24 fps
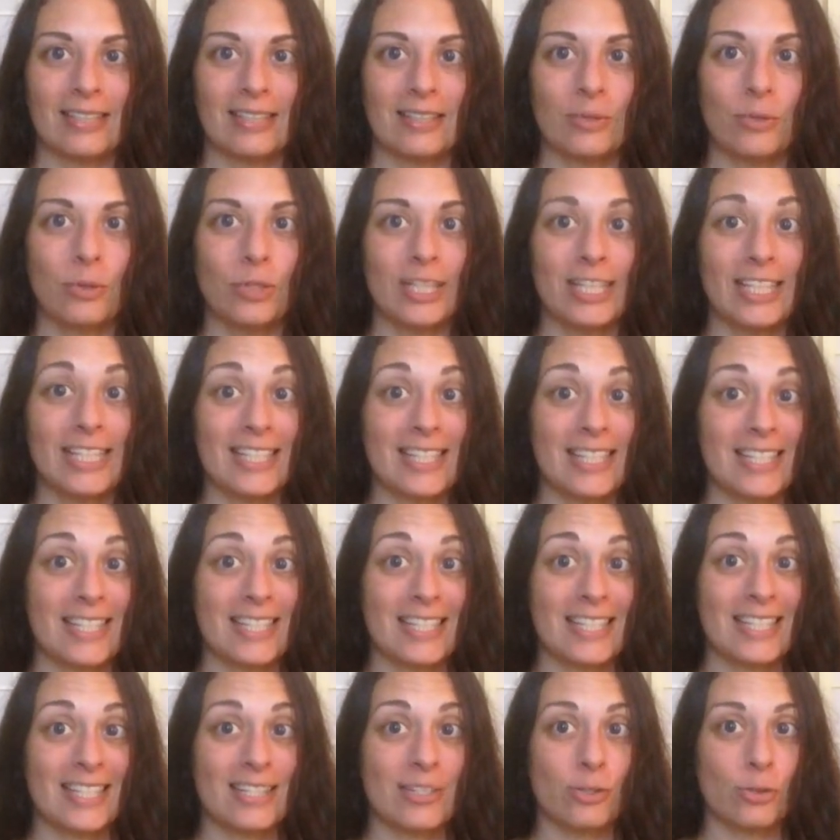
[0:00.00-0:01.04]
or
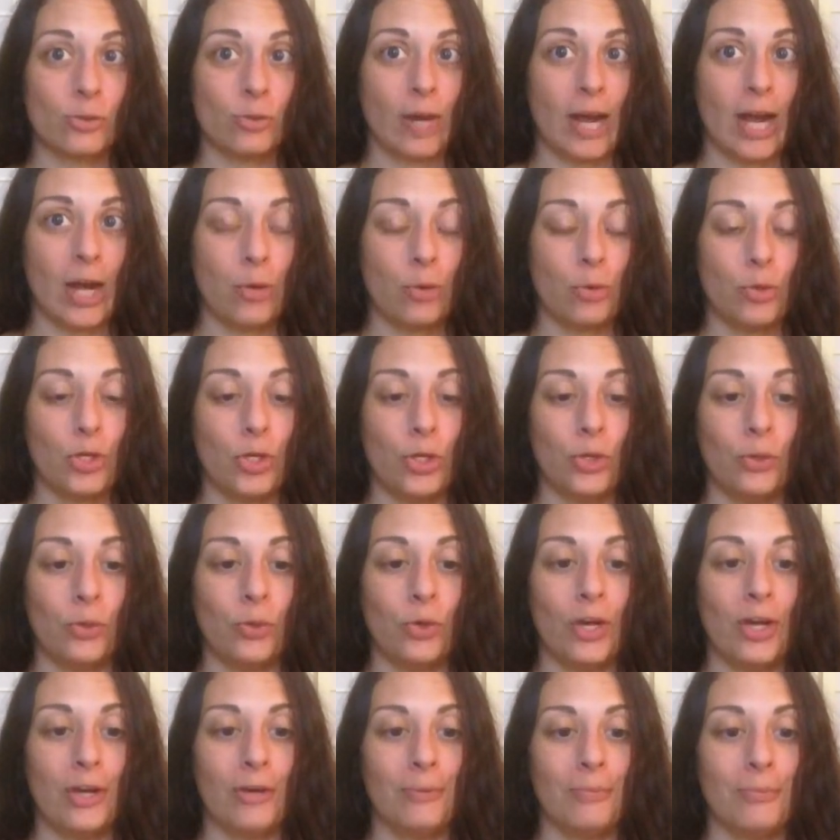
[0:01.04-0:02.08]
existence around you
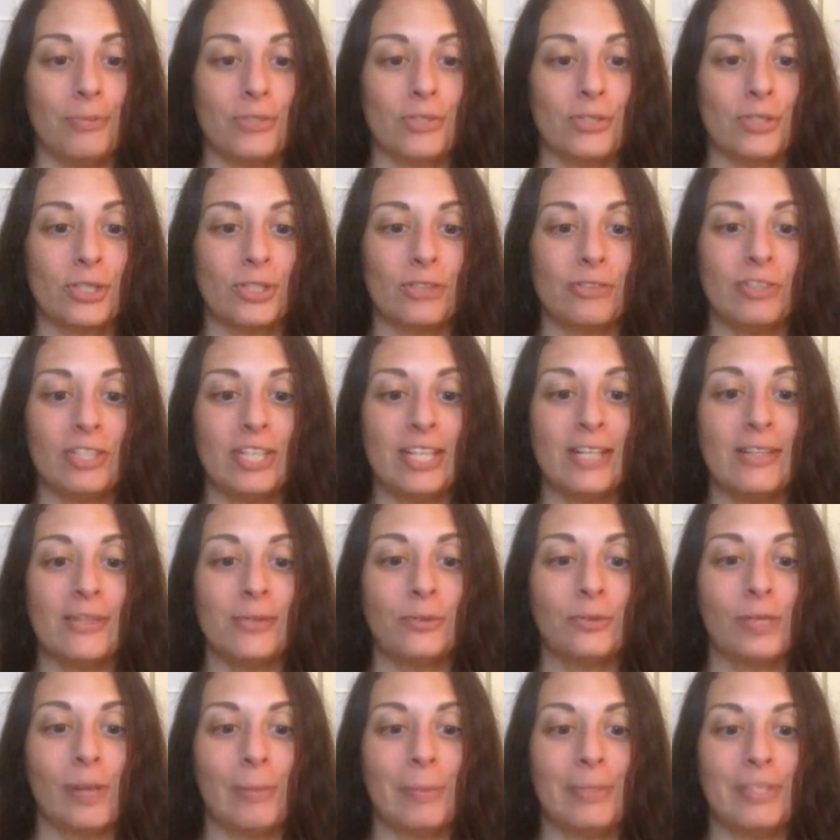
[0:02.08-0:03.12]
and observing the
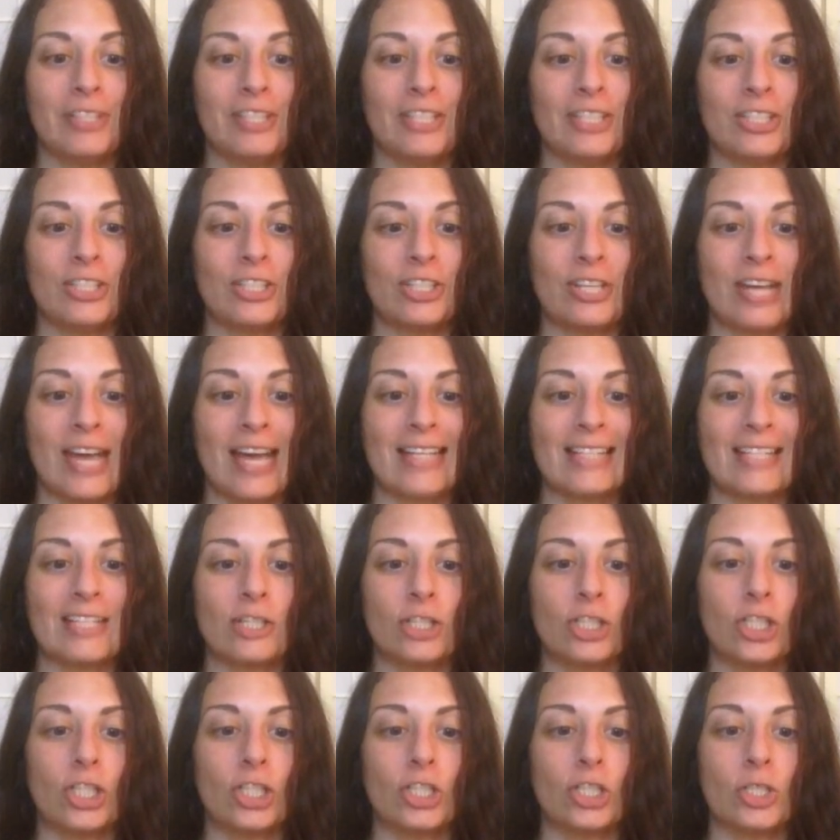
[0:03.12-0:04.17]
repetition as it
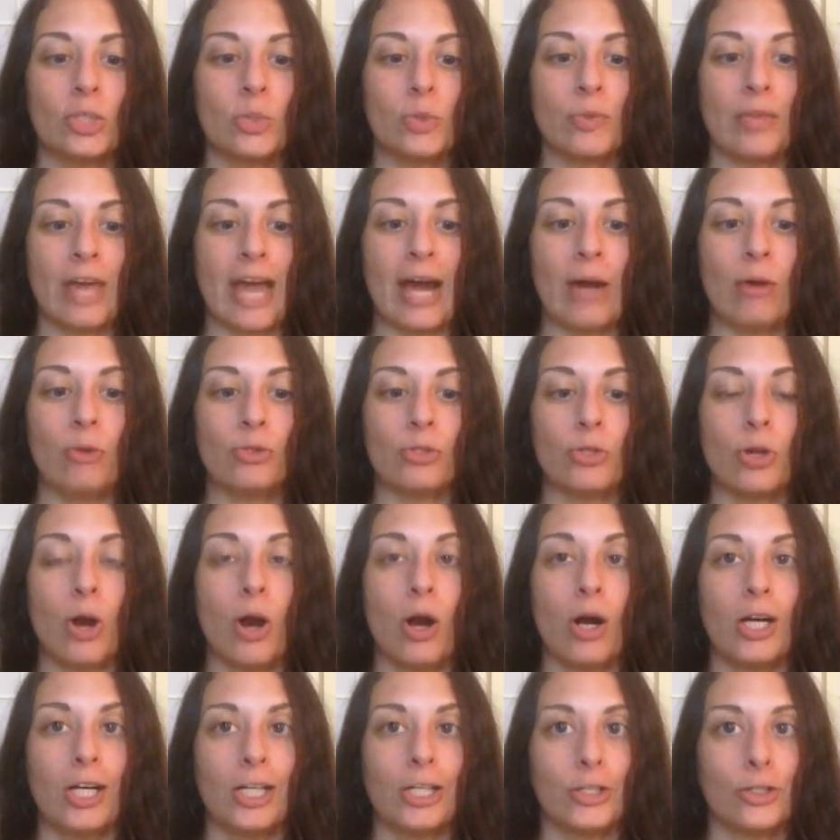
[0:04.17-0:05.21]
occurs without
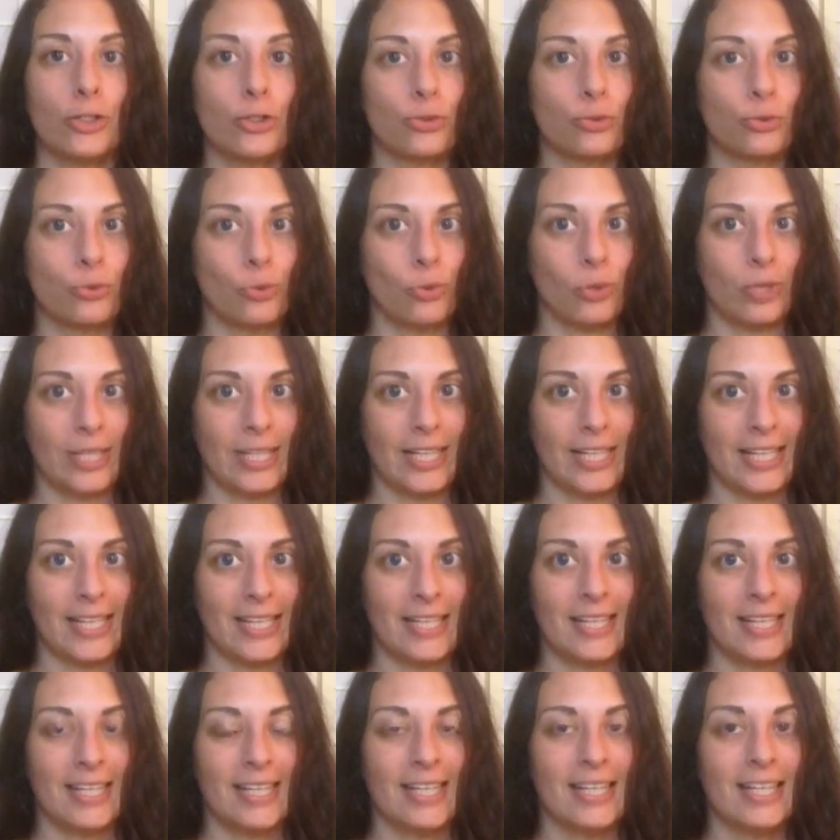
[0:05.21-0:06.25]
our controlling
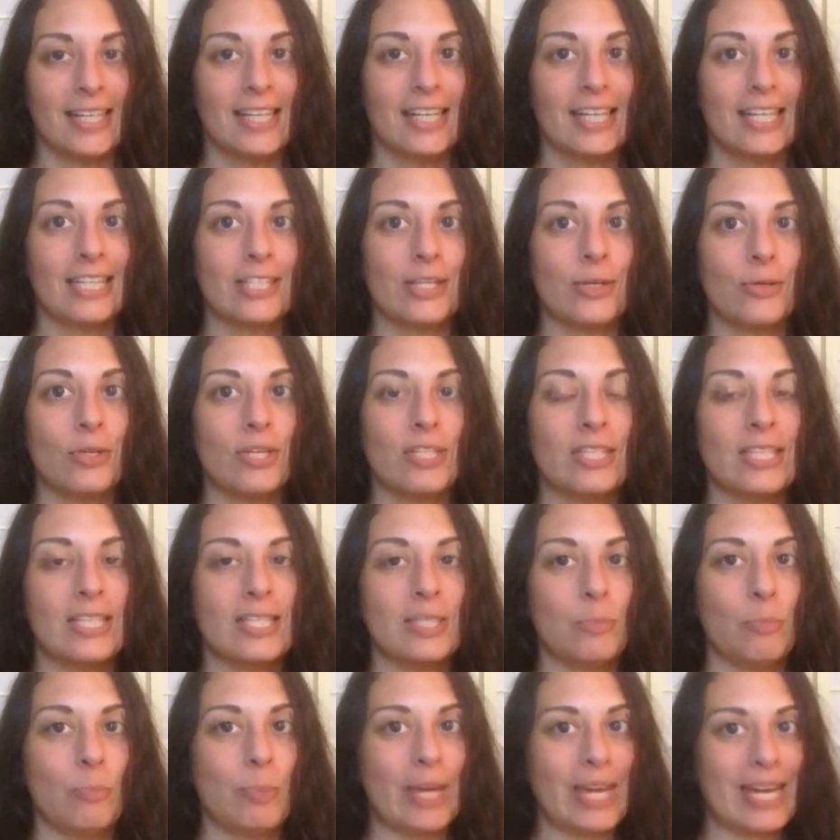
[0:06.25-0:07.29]
it. So this
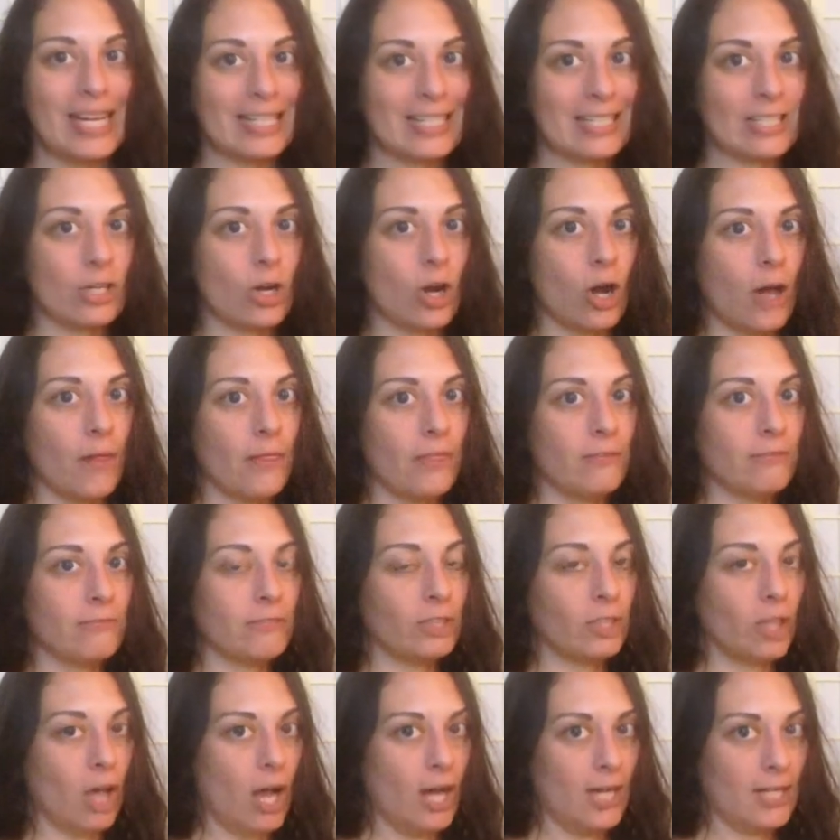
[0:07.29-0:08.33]
is based on the
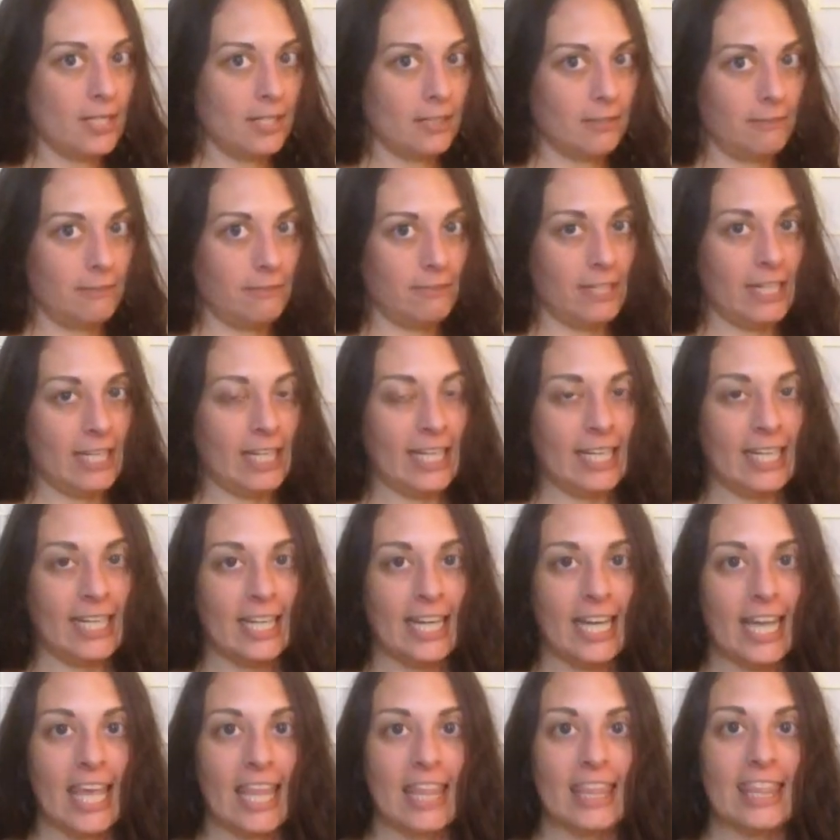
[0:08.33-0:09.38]
philosophy
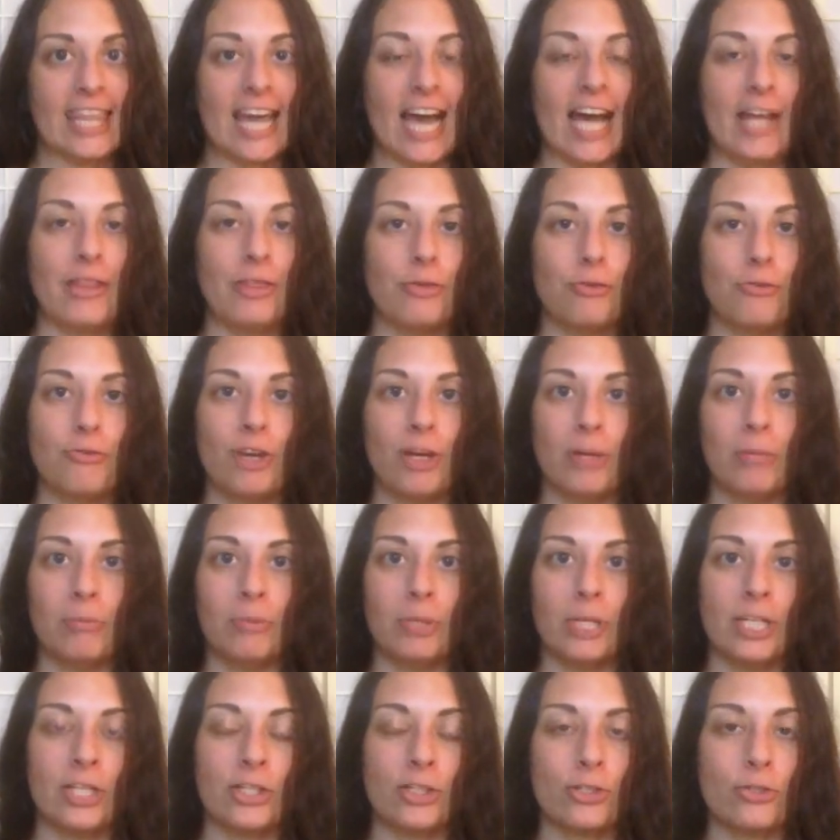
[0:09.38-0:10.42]
that the
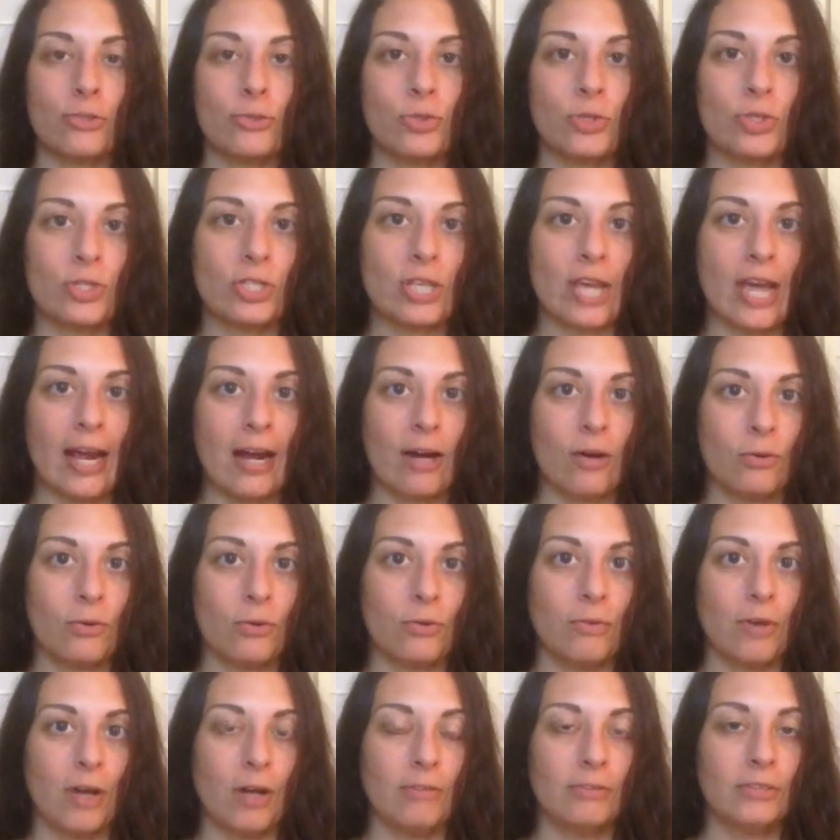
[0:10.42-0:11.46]
vibrational sound
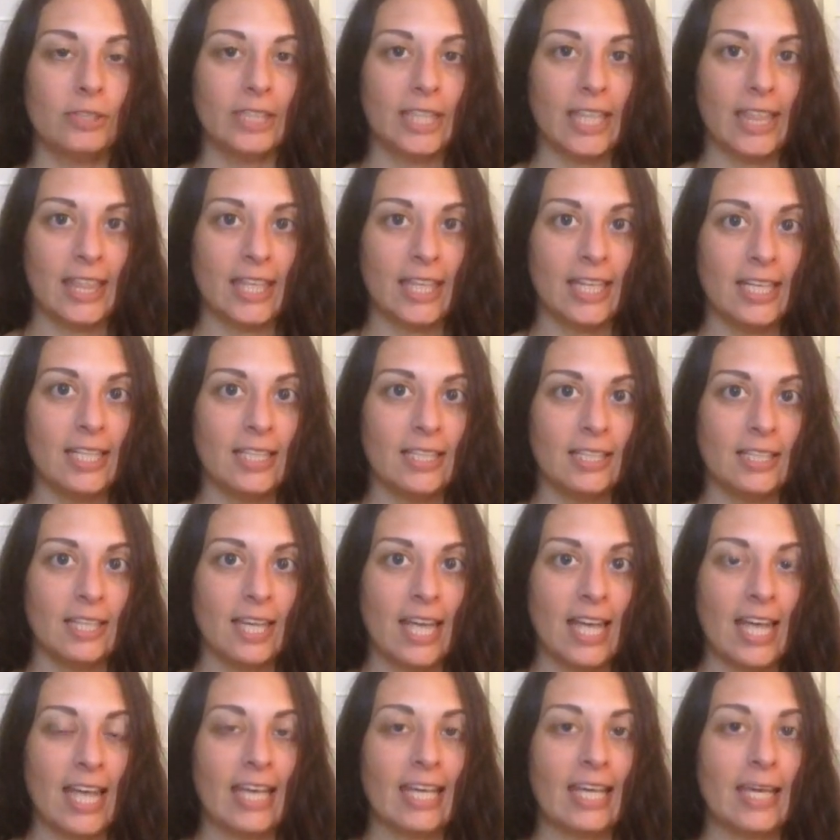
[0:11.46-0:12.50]
of everything
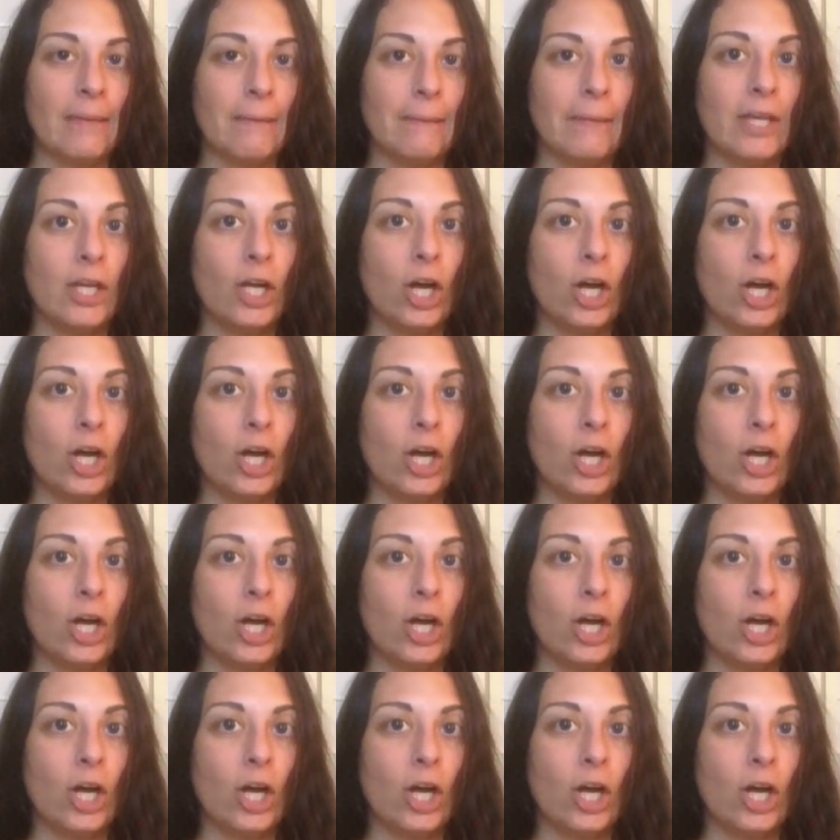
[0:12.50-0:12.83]
can be